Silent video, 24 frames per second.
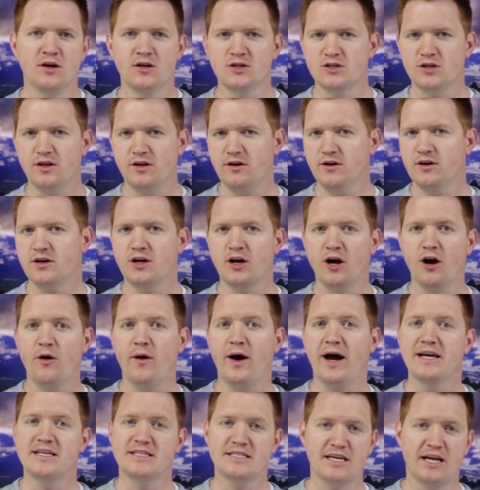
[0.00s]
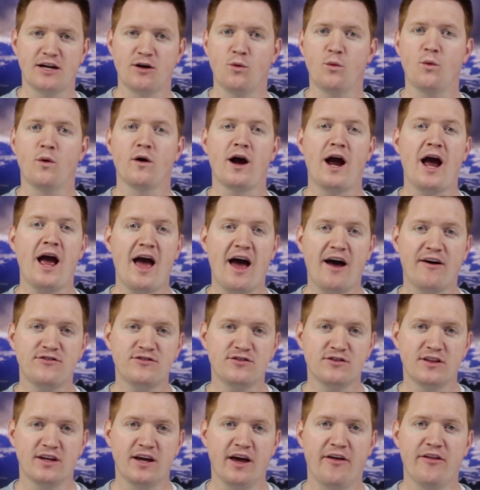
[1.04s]
So there you go, I said it right
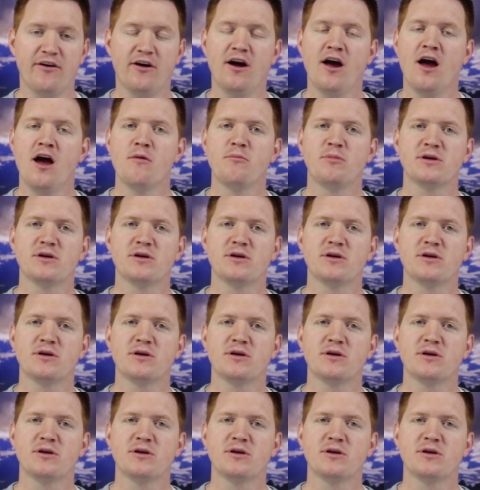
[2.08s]
after the other,